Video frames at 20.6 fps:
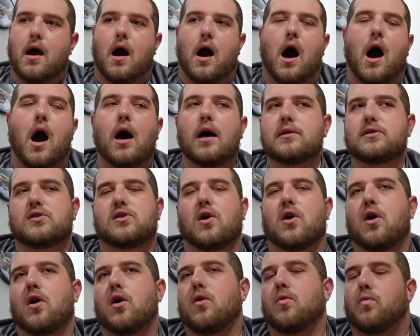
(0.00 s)
odds
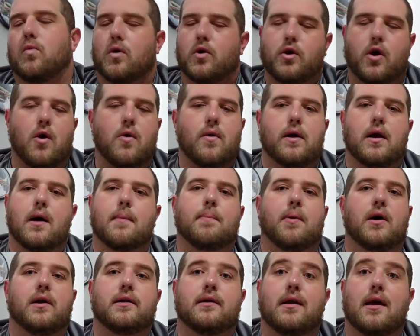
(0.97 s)
are we're going up
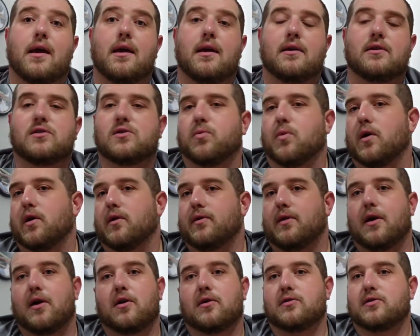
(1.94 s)
on days where
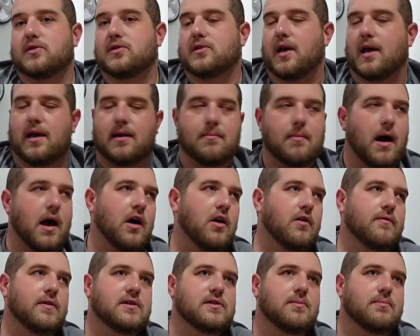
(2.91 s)
there's 10-mile
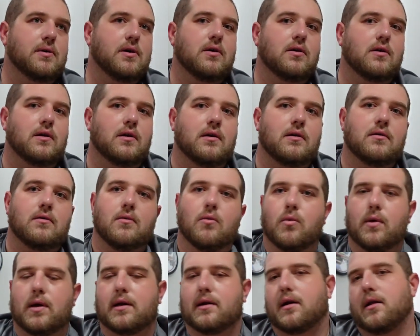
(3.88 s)
visibility,
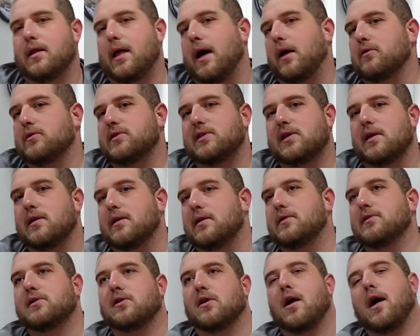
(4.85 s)
when cloud
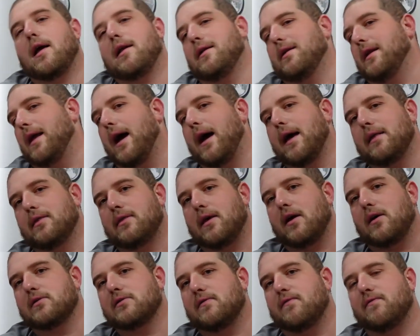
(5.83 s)
ceilings are at
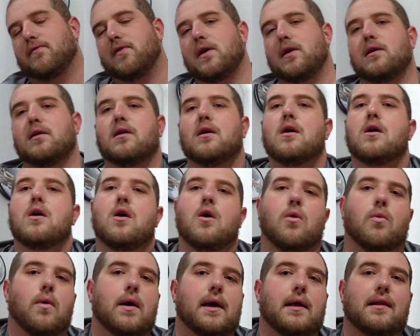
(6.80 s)
9,000 feet,
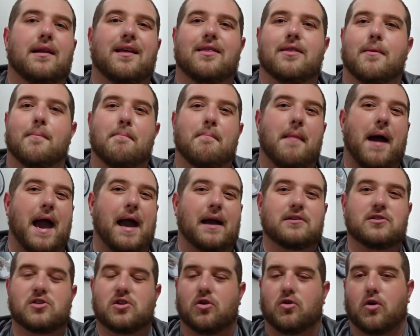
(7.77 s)
when the
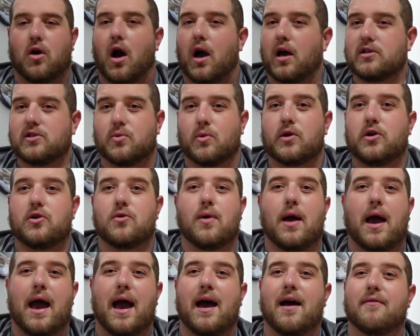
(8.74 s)
max crosswind you
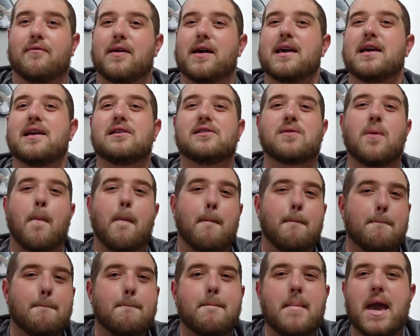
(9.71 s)
have is
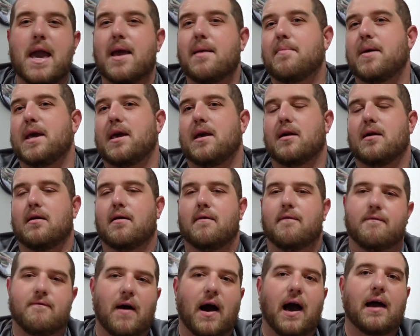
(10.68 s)
maybe
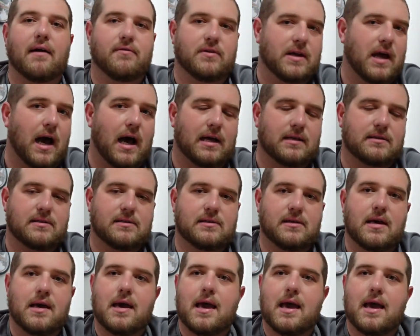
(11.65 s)
5 knots.